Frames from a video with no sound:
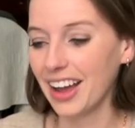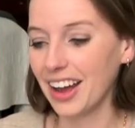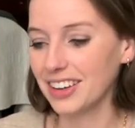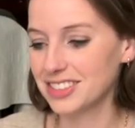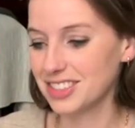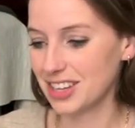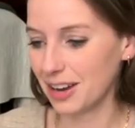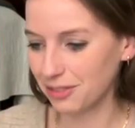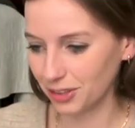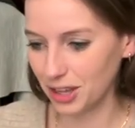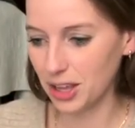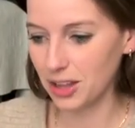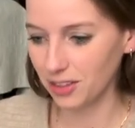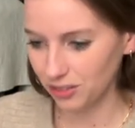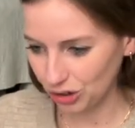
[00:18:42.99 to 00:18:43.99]
It's
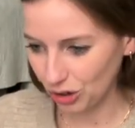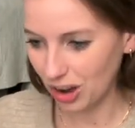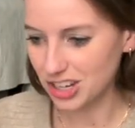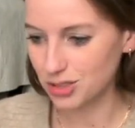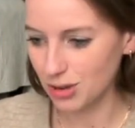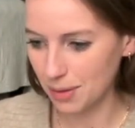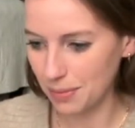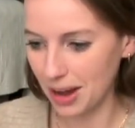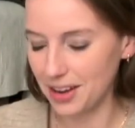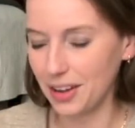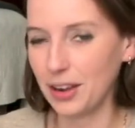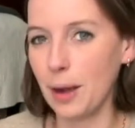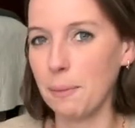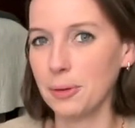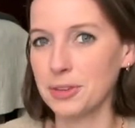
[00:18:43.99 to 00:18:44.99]
definitely crossed my mind a
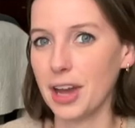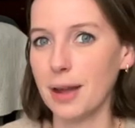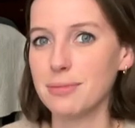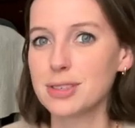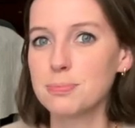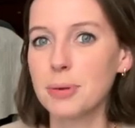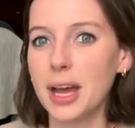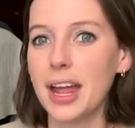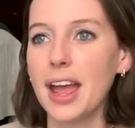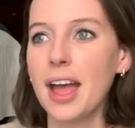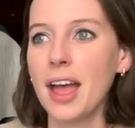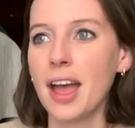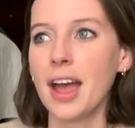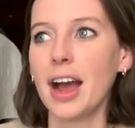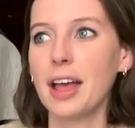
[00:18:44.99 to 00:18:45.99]
couple times, but
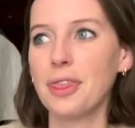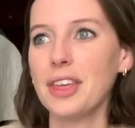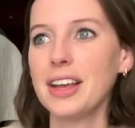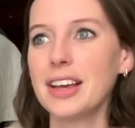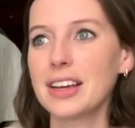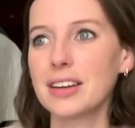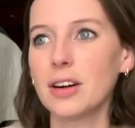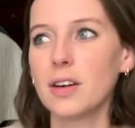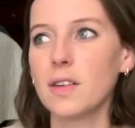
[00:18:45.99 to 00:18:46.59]
I think